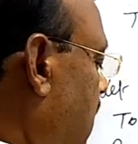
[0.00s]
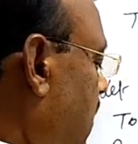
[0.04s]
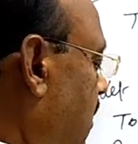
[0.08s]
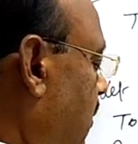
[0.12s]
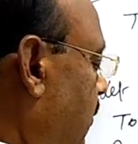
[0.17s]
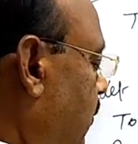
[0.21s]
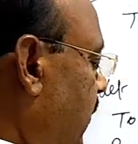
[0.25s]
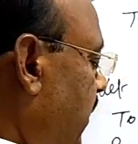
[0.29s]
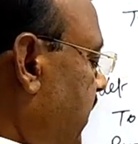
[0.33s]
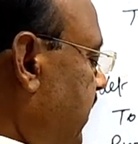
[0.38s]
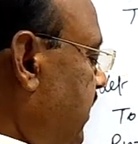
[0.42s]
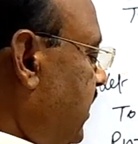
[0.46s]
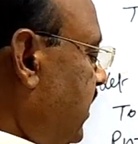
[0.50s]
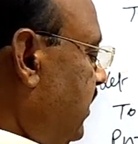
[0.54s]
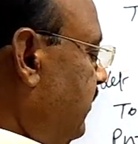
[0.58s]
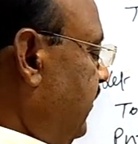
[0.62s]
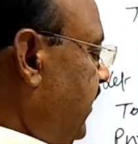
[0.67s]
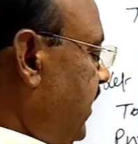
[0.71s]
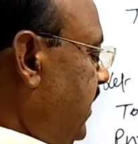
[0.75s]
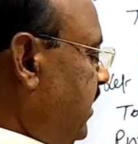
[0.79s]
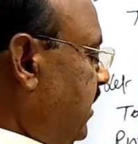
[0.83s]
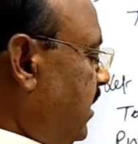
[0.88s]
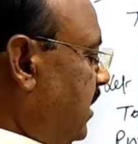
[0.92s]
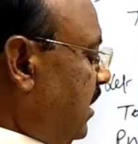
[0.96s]

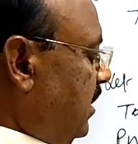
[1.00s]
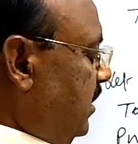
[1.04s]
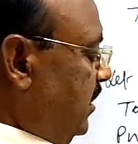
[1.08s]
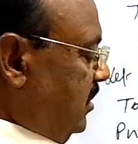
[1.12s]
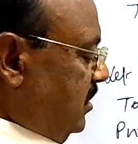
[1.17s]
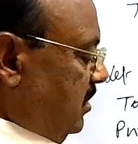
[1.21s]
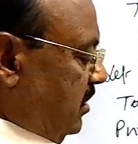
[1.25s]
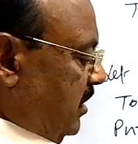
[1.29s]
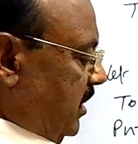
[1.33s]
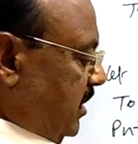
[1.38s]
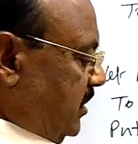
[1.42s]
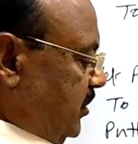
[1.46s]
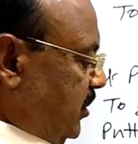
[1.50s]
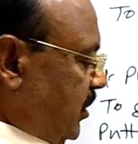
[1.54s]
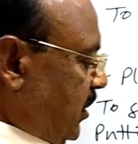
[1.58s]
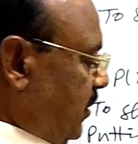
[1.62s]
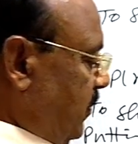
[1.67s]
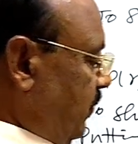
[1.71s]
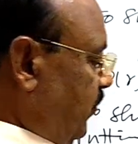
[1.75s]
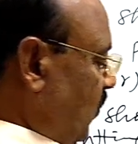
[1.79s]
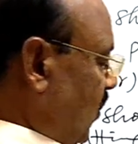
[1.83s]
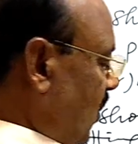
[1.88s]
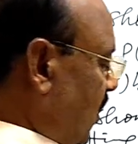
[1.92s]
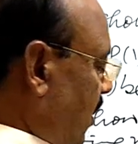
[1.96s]
mathematical
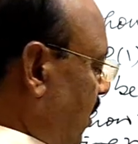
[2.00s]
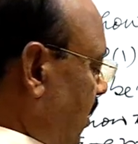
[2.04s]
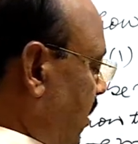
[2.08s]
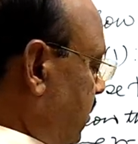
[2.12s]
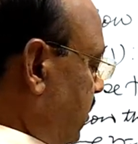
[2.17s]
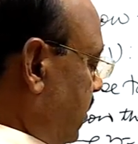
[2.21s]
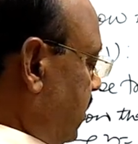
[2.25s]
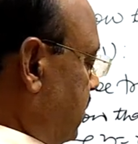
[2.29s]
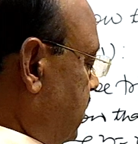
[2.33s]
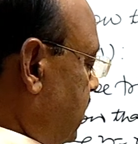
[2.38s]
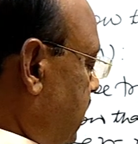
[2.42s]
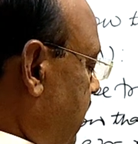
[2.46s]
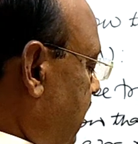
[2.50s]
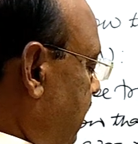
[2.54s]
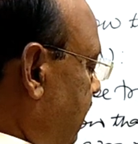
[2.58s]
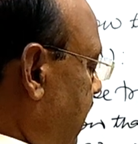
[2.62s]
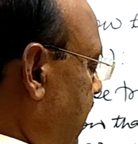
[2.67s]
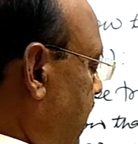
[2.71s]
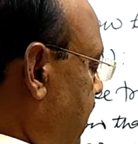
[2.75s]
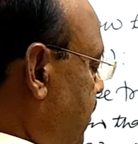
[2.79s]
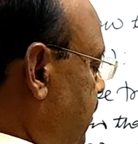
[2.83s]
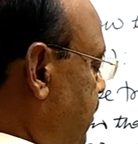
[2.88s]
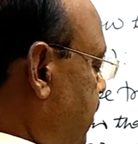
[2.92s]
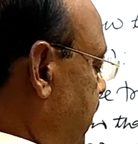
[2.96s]
induction, this
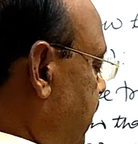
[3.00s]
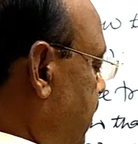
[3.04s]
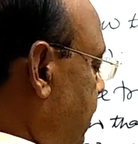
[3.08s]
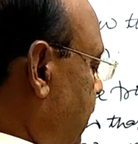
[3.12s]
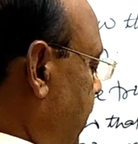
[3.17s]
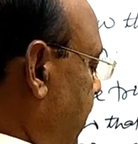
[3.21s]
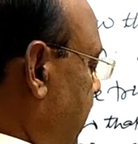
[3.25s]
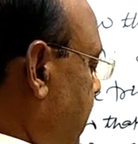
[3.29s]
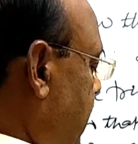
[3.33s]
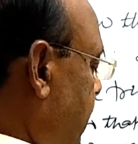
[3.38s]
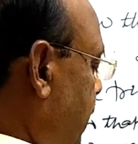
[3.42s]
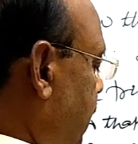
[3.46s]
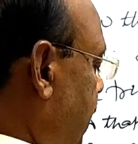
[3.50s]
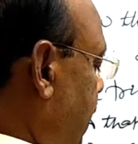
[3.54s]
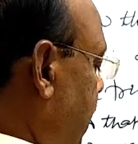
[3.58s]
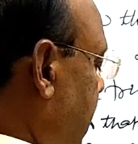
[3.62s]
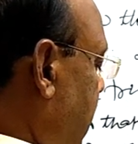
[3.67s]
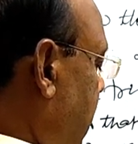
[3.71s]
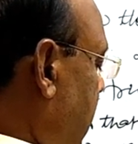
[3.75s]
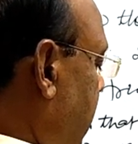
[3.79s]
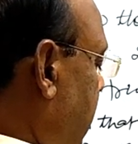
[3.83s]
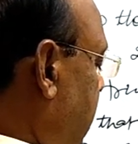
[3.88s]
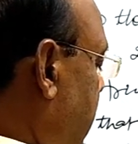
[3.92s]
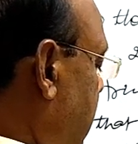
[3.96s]
given statement
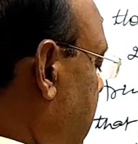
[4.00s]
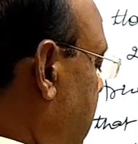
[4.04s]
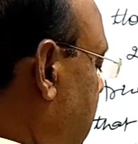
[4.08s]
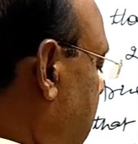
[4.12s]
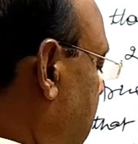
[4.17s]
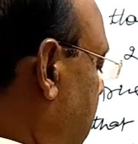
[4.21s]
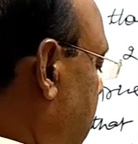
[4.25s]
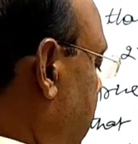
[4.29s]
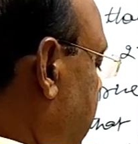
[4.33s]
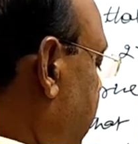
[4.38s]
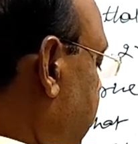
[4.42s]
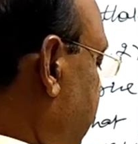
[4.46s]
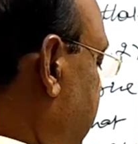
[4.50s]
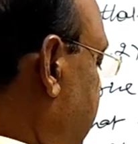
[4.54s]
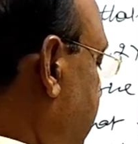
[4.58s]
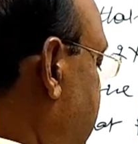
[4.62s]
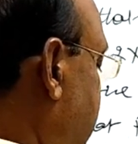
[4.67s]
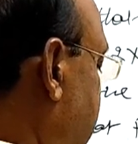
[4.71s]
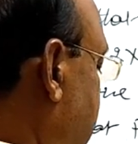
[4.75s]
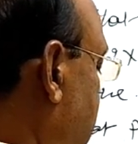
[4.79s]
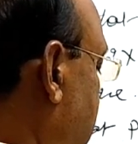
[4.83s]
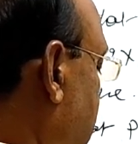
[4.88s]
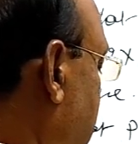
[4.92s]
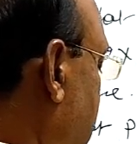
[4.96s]
Pn is